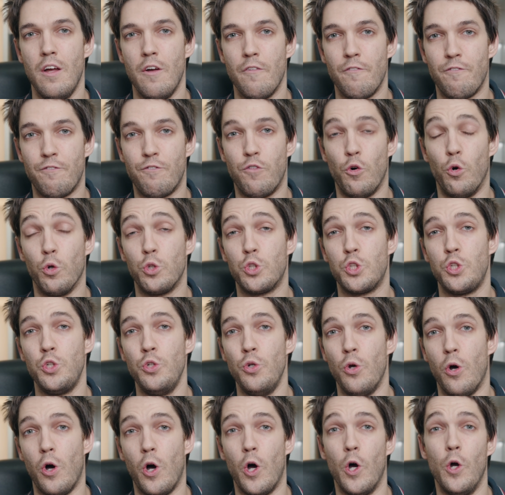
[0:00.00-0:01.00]

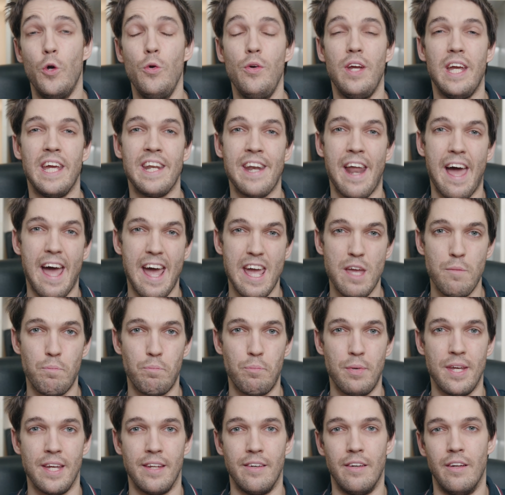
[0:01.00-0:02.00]
420 in
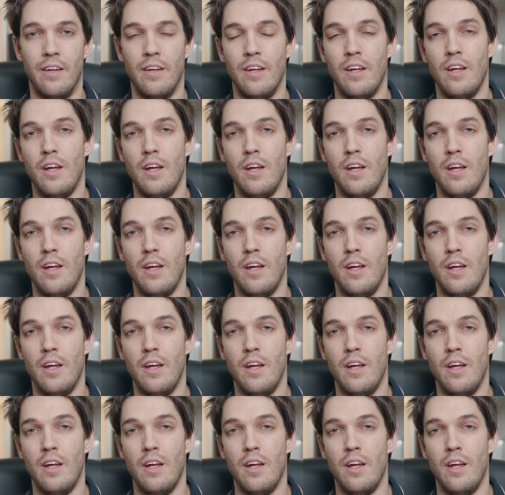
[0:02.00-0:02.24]
8-bit.